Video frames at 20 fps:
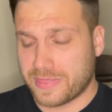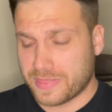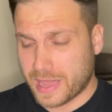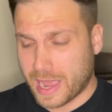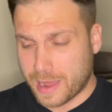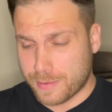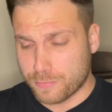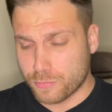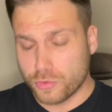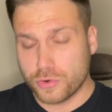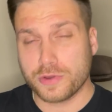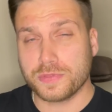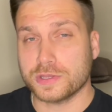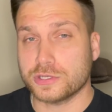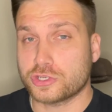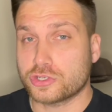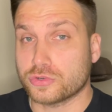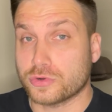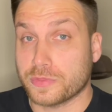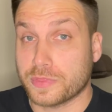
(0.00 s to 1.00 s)
I'm more
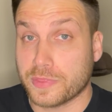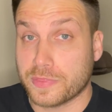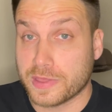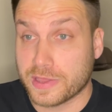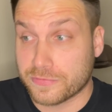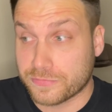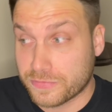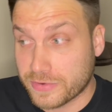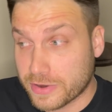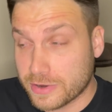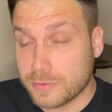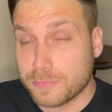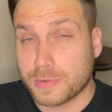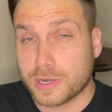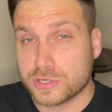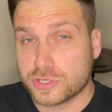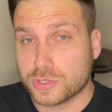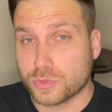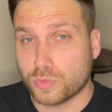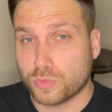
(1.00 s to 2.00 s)
than sure that they're very
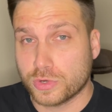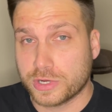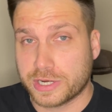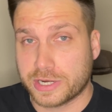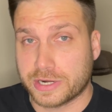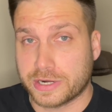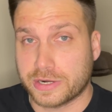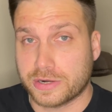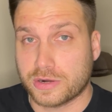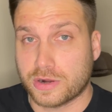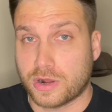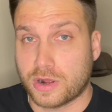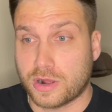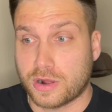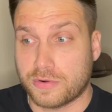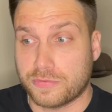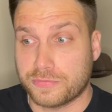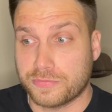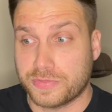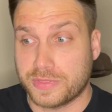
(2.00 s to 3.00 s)
much aware
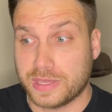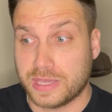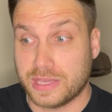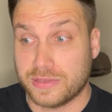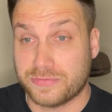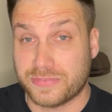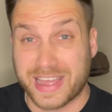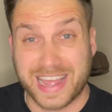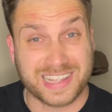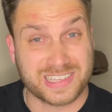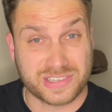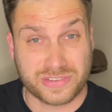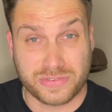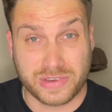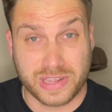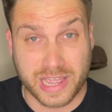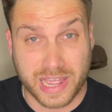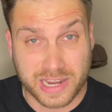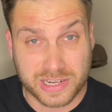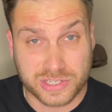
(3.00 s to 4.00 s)
of the fans'
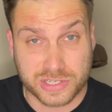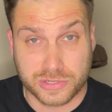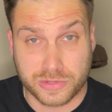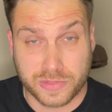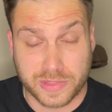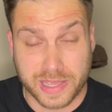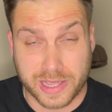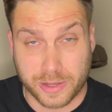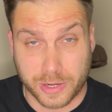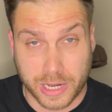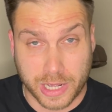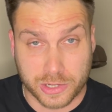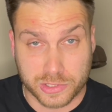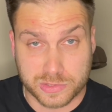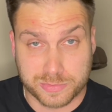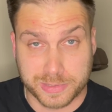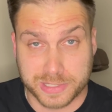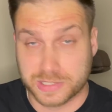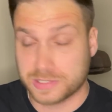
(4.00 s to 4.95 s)
reaction to the announcement.